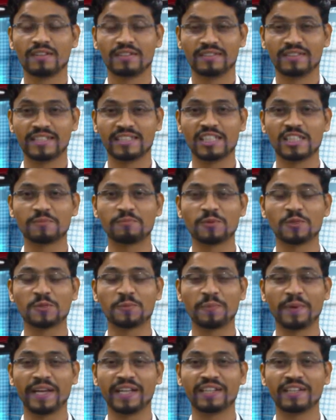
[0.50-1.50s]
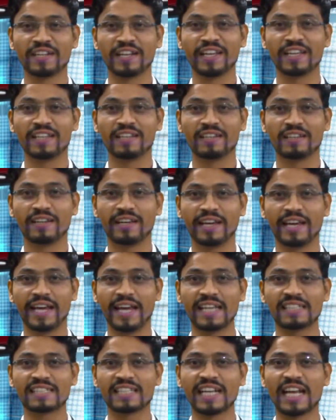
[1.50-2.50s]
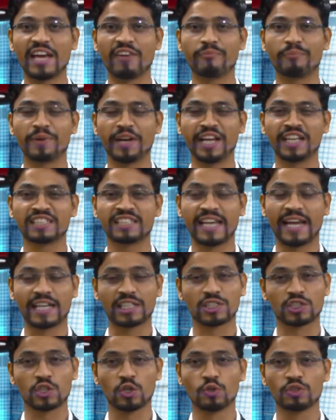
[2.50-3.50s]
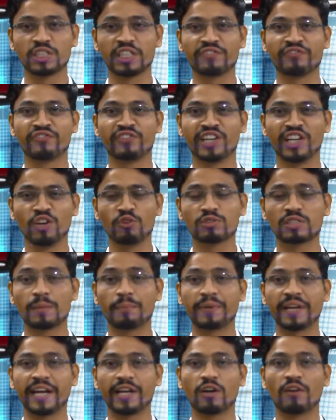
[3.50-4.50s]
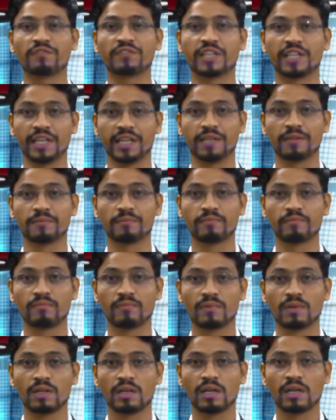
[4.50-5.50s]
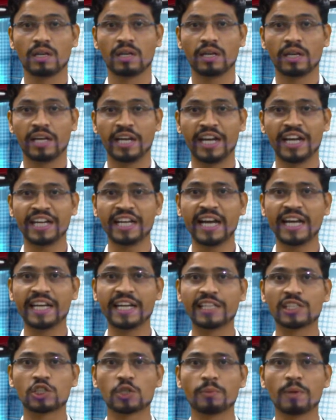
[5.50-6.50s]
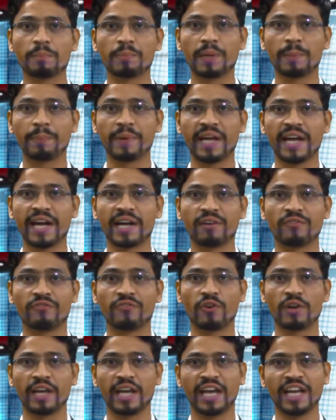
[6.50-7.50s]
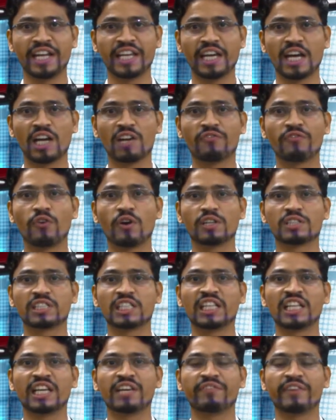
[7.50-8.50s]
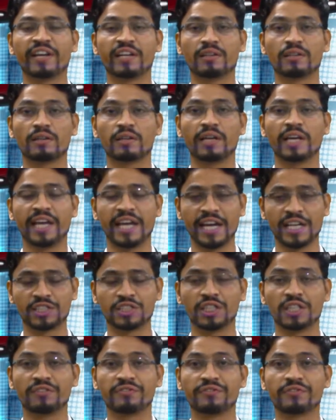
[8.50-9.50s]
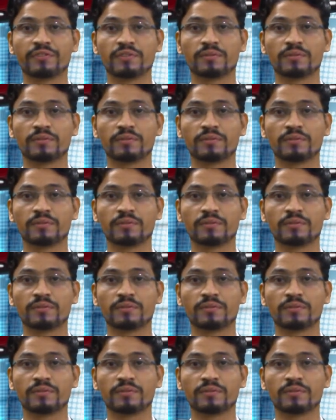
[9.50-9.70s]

This is Pushpendra Negi. A S L Live brings exclusive news update of the day. India needs to be prepared for any unforeseen event. Air Chief.